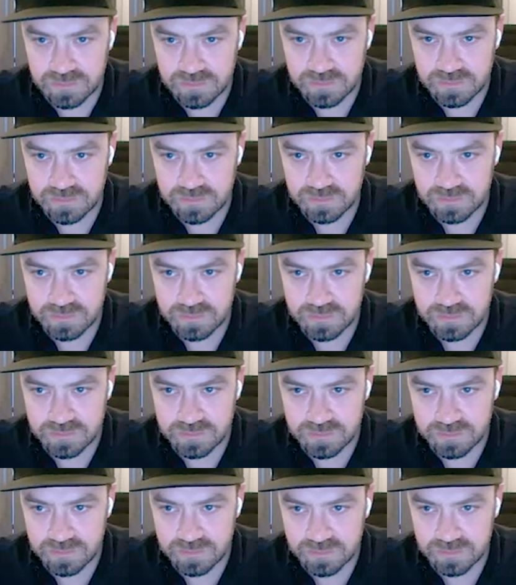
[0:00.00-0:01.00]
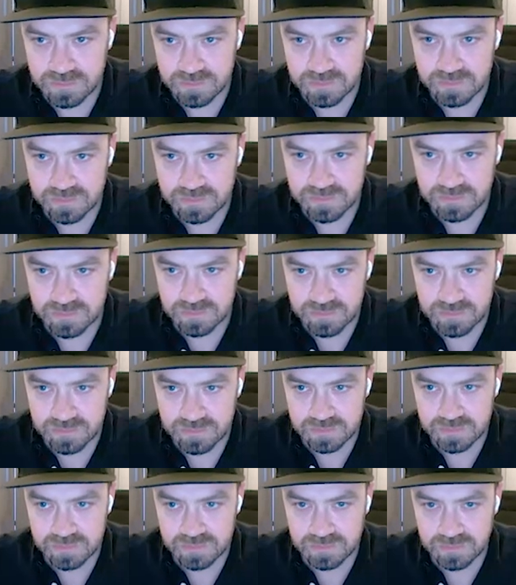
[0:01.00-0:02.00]

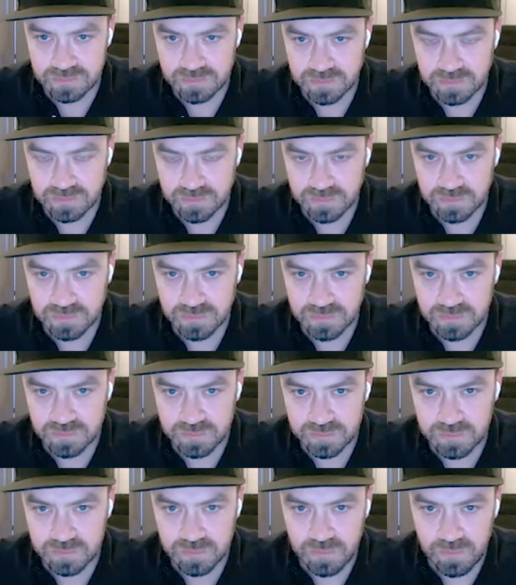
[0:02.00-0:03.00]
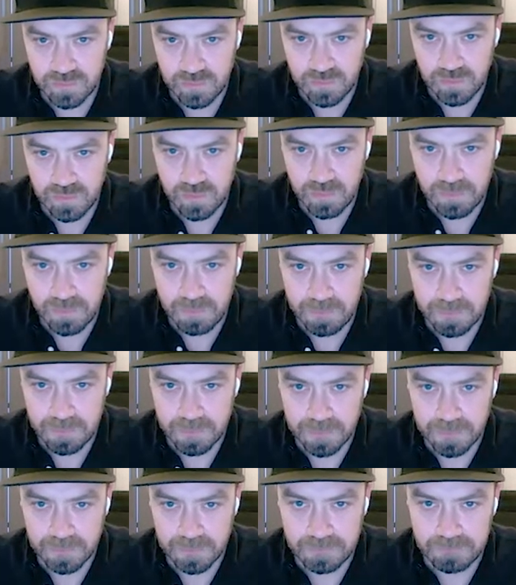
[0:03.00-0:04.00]

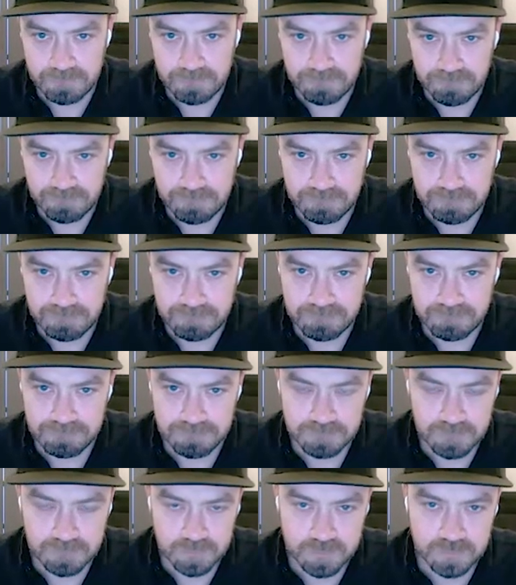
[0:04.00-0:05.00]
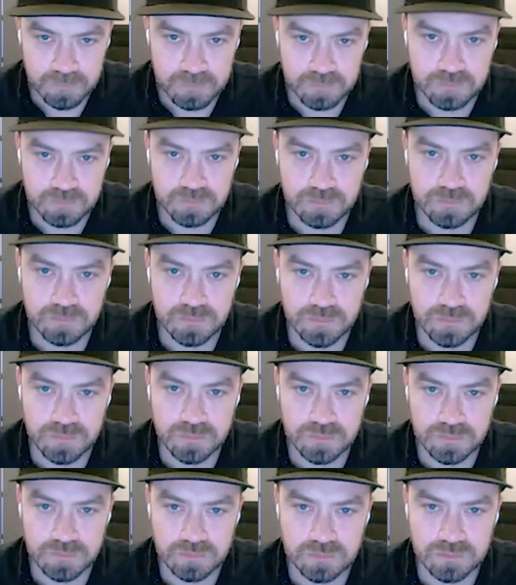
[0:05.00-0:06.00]

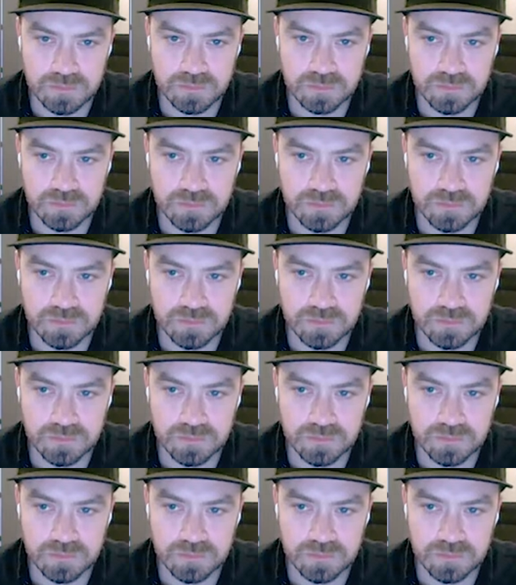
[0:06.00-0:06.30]
[no speech]